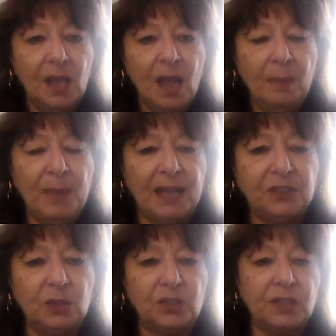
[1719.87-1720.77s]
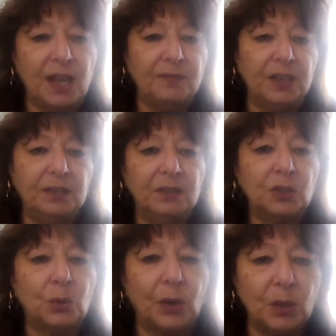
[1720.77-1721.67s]
Matthew 7
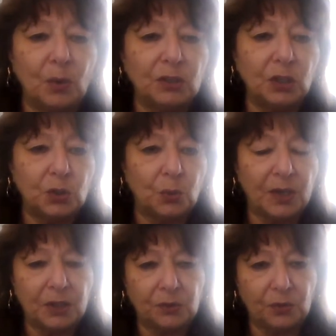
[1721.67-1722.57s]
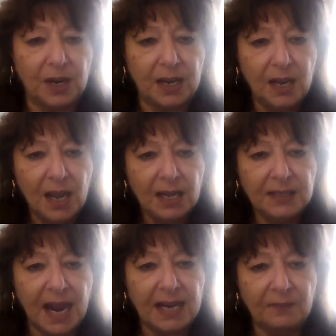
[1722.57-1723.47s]
21 to 23.
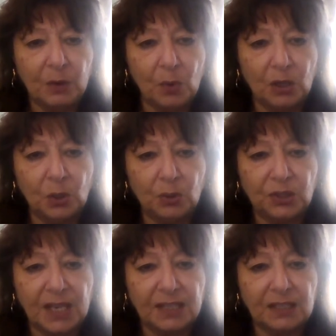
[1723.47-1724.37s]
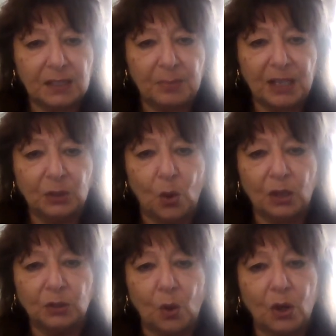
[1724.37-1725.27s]
Not everyone who says to me,
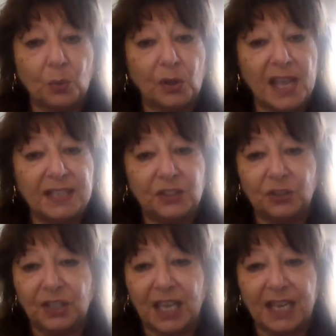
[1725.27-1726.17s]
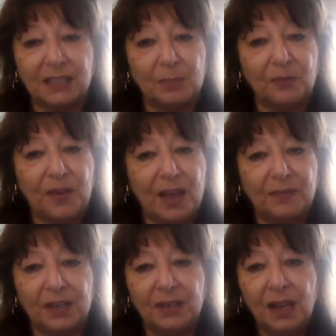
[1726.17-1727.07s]
Lord, Lord, will enter the kingdom of
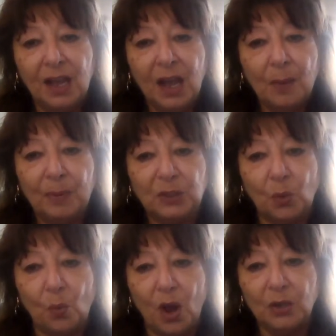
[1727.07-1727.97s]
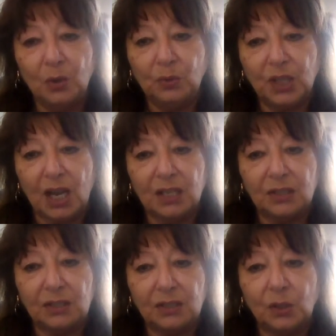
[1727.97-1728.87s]
heaven, but the one who
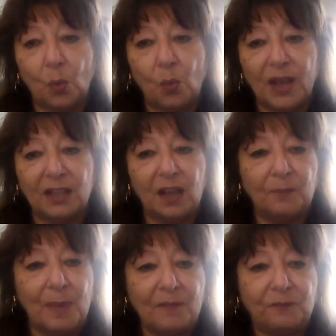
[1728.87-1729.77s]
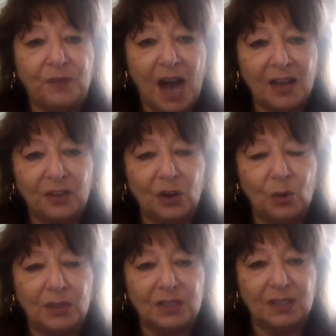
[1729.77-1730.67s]
does the will of my Father
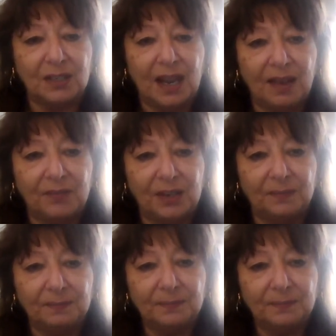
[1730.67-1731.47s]
who is in heaven.